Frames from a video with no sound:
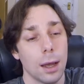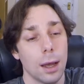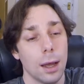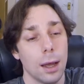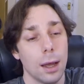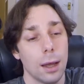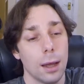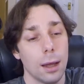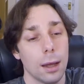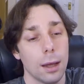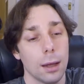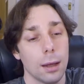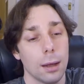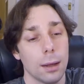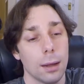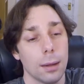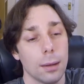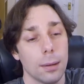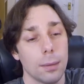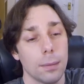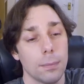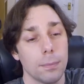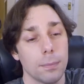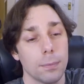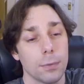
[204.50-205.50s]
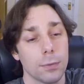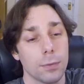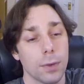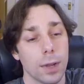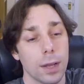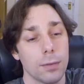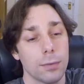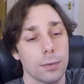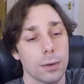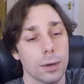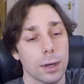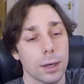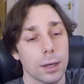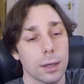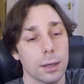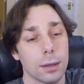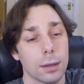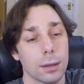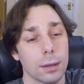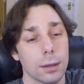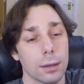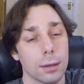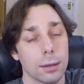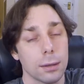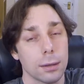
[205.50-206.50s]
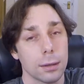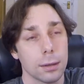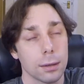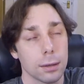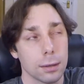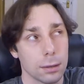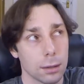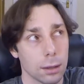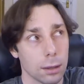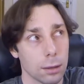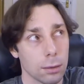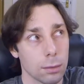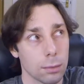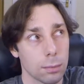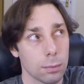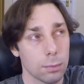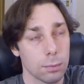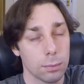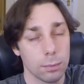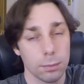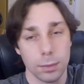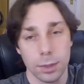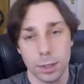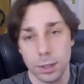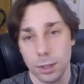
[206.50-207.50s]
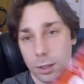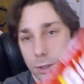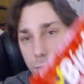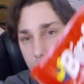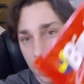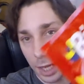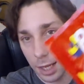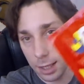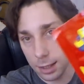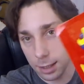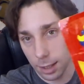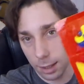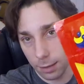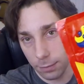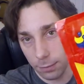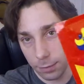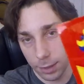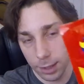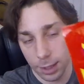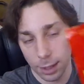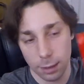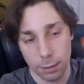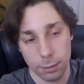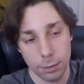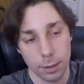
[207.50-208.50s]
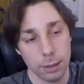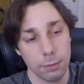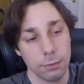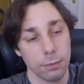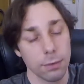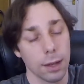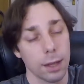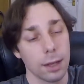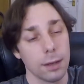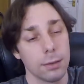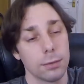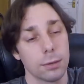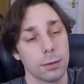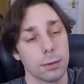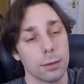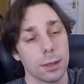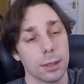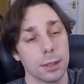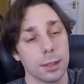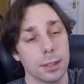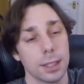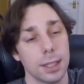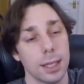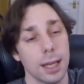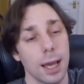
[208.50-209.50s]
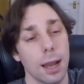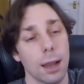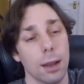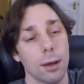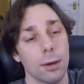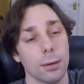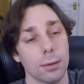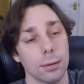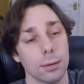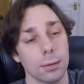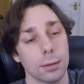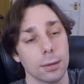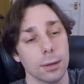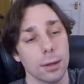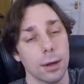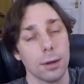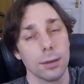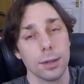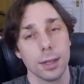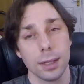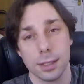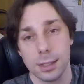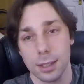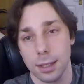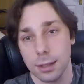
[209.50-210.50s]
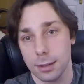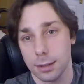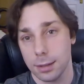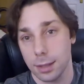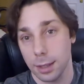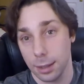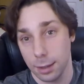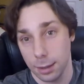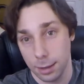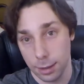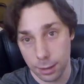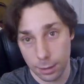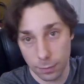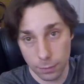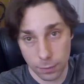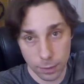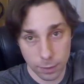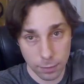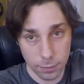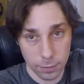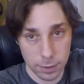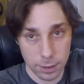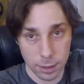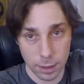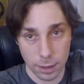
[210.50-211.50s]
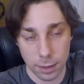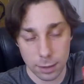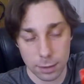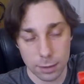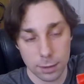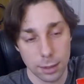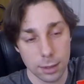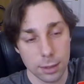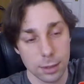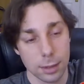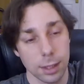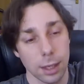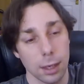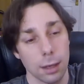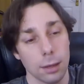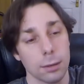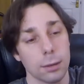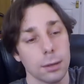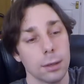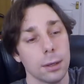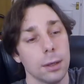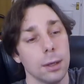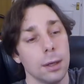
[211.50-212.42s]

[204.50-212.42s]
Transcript: flavorings, so it usually has like a vanilla-y flavor and it's yellow. Oh, that's the other thing. If you've never seen custard, it's yellow.